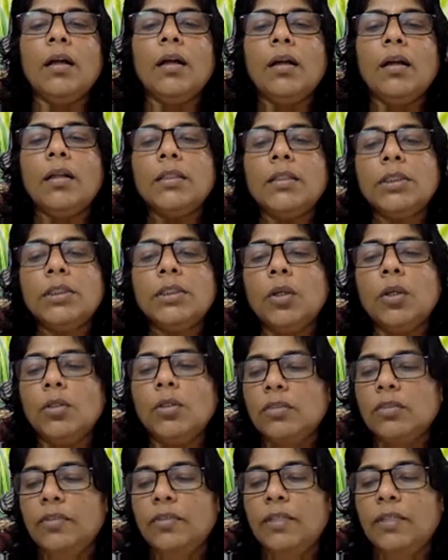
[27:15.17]
sorts
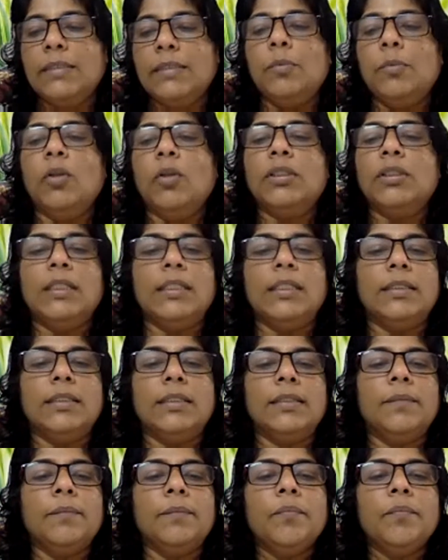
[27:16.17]
of responses.
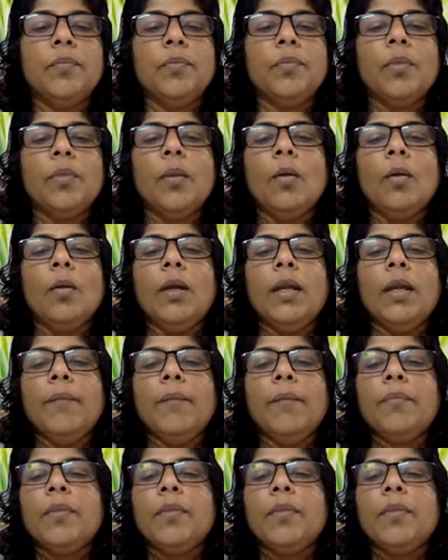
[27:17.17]
Okay.